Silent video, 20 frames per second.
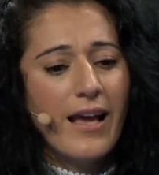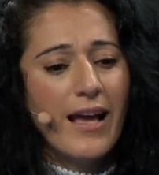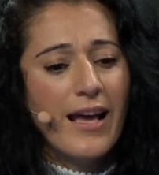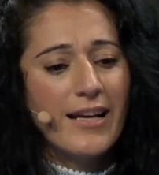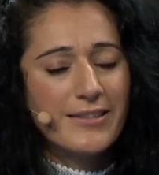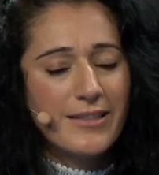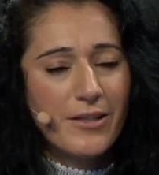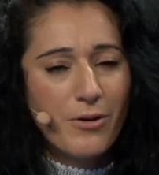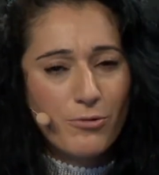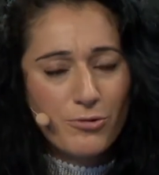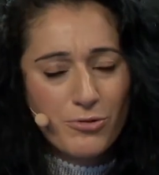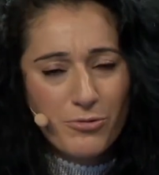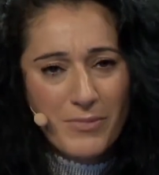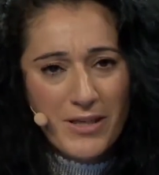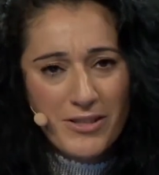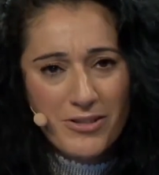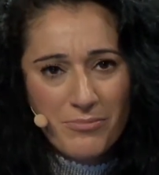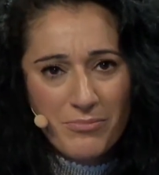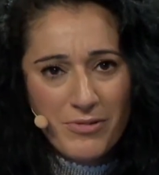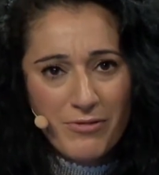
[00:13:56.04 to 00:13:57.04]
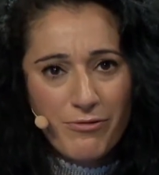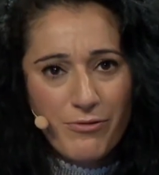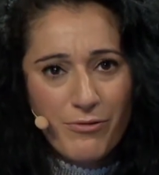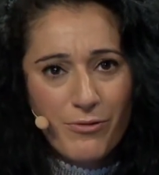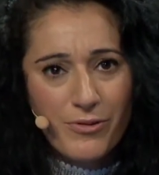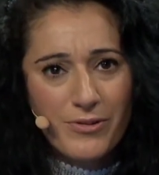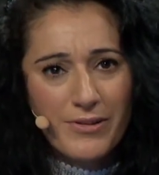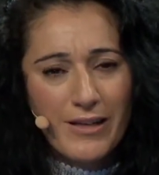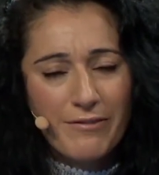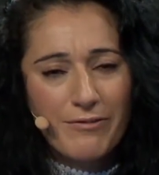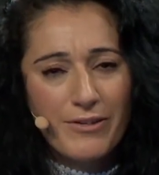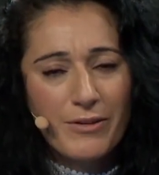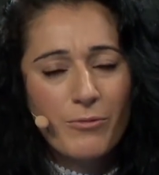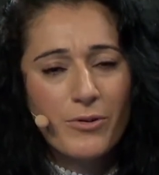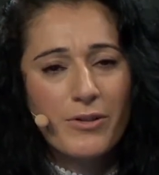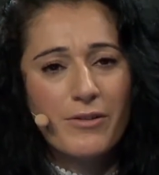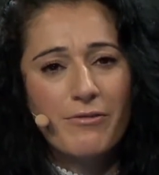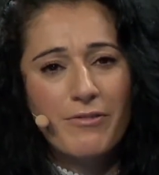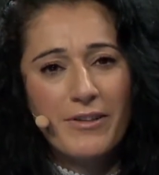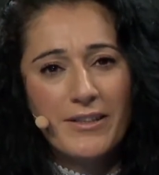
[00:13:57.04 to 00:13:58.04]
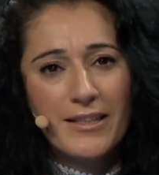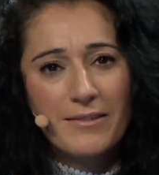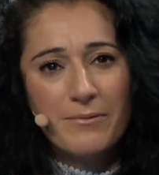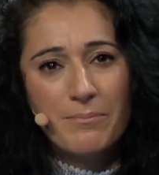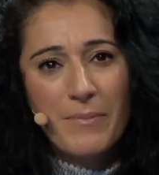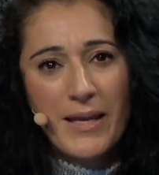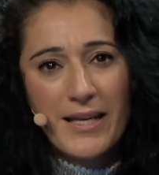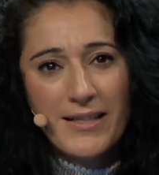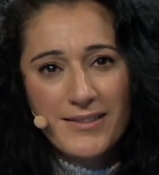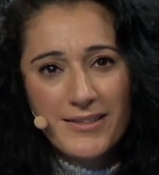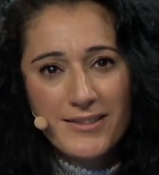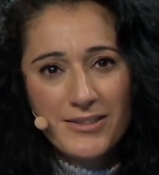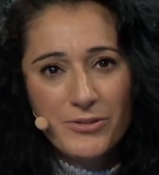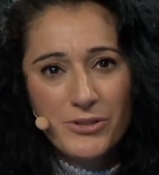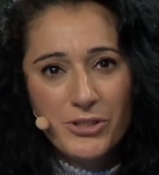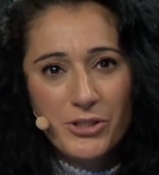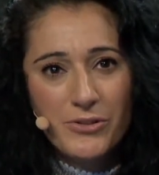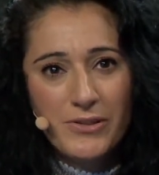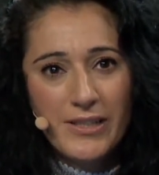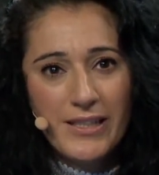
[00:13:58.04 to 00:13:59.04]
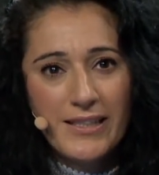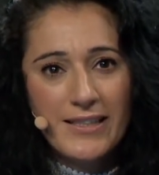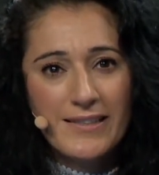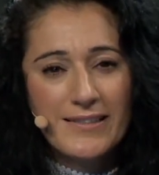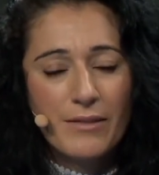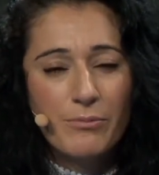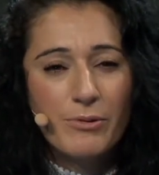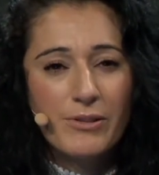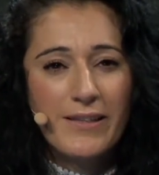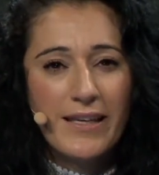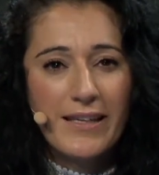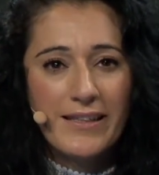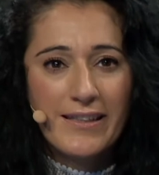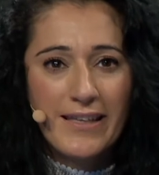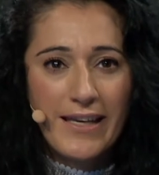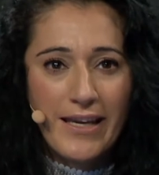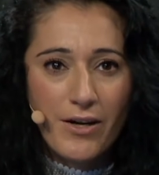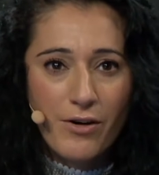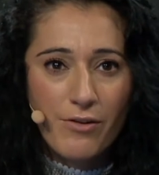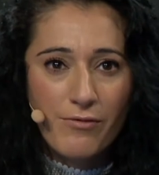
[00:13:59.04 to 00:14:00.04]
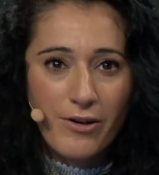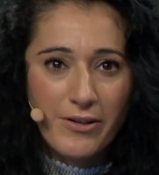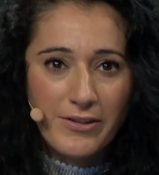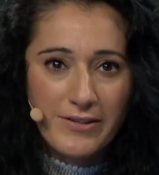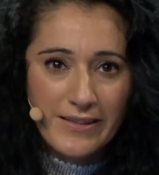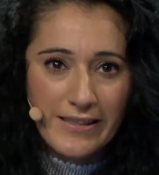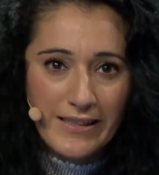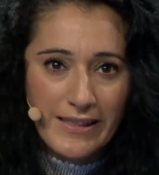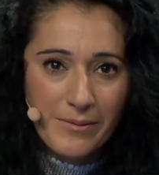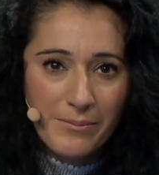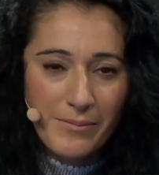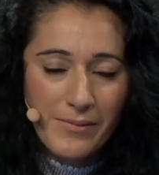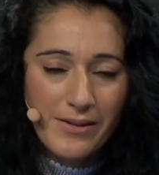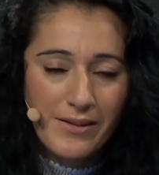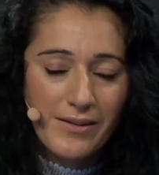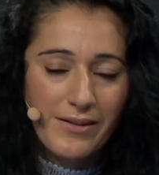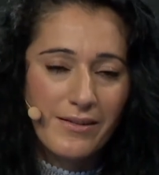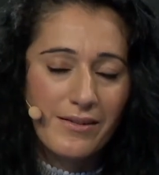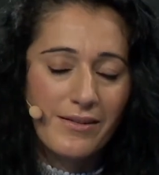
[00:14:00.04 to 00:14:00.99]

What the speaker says: As I also mentioned before, I think one of the things that makes us unique is that we take care of our team.